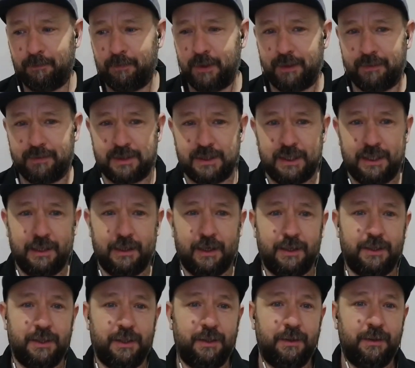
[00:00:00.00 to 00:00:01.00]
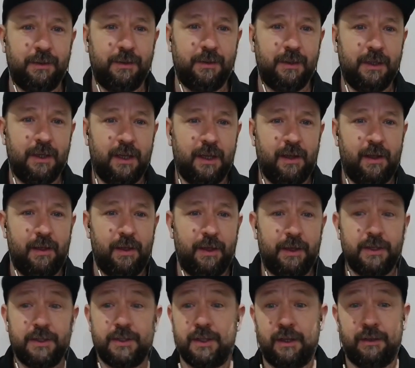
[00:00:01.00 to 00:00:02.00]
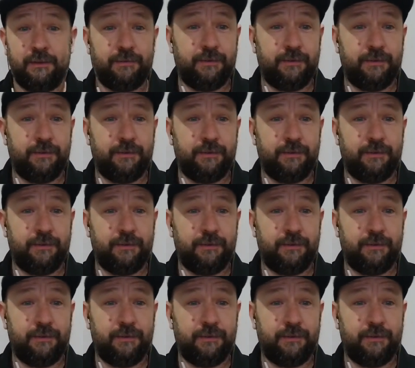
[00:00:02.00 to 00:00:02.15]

obviously, I do surf